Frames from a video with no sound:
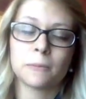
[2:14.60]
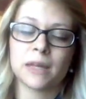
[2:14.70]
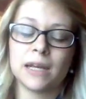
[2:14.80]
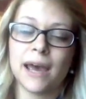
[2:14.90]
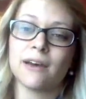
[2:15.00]

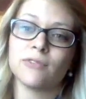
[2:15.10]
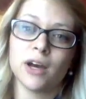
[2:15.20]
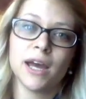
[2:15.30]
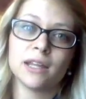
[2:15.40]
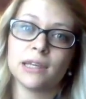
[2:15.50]
and have not
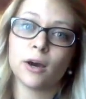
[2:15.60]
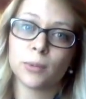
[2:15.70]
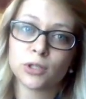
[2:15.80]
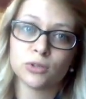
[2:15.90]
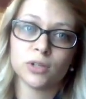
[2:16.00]
had the
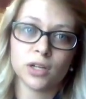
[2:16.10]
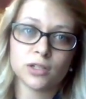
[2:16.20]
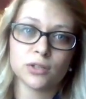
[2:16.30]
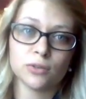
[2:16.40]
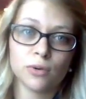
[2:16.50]
opportunity
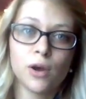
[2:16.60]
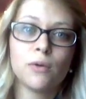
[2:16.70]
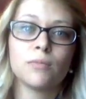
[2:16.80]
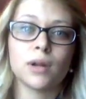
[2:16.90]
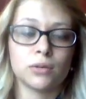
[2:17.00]
to.
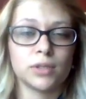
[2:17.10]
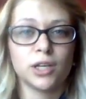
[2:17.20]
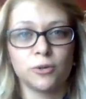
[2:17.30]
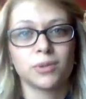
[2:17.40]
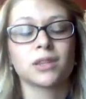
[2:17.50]
But I really
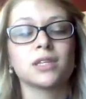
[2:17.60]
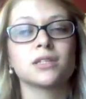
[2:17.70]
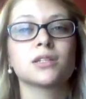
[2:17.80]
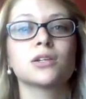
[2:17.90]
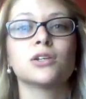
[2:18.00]
hope that
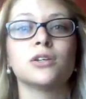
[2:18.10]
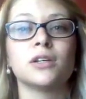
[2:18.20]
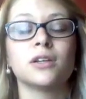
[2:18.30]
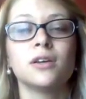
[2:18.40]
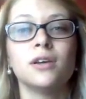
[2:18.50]
this
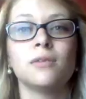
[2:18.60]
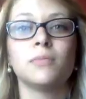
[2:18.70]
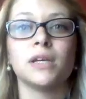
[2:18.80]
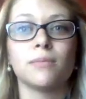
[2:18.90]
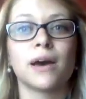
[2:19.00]
could
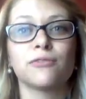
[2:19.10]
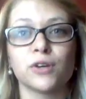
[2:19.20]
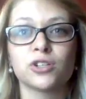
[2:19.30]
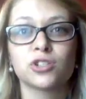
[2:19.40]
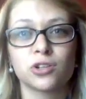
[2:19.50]
be my
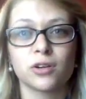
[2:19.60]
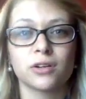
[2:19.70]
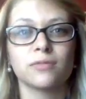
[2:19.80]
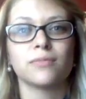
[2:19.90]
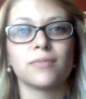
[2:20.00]
fresh start
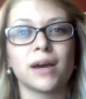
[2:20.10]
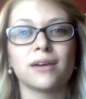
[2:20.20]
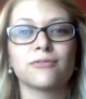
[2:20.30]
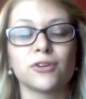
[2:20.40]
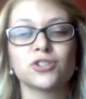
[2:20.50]
and my
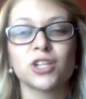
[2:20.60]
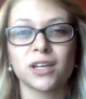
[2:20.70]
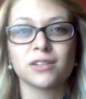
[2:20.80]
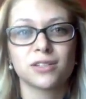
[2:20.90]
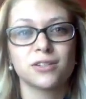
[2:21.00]
first
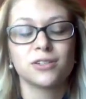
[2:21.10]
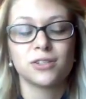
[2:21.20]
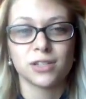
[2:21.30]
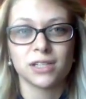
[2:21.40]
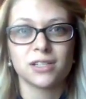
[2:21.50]
chance
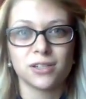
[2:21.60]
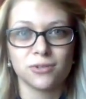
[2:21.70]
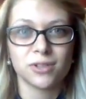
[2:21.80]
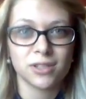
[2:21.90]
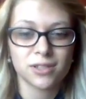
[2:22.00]
to get to do
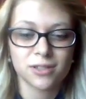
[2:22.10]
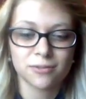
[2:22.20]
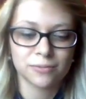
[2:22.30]
this.